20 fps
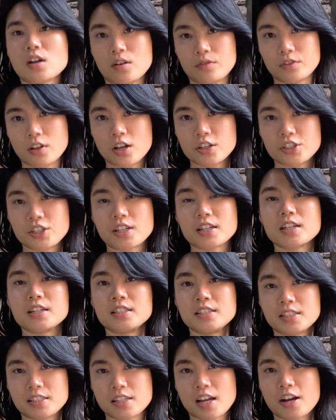of logic,
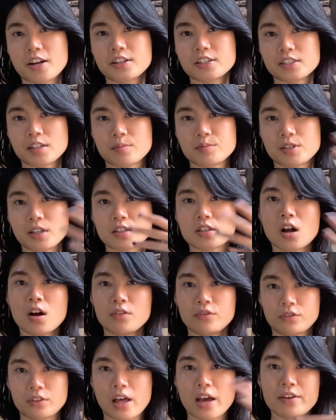desiring subject
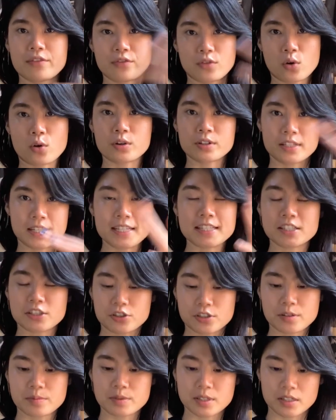of life, or the
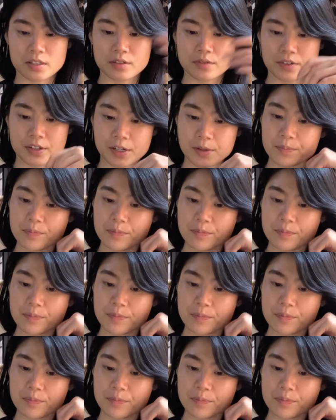intersubjectivity.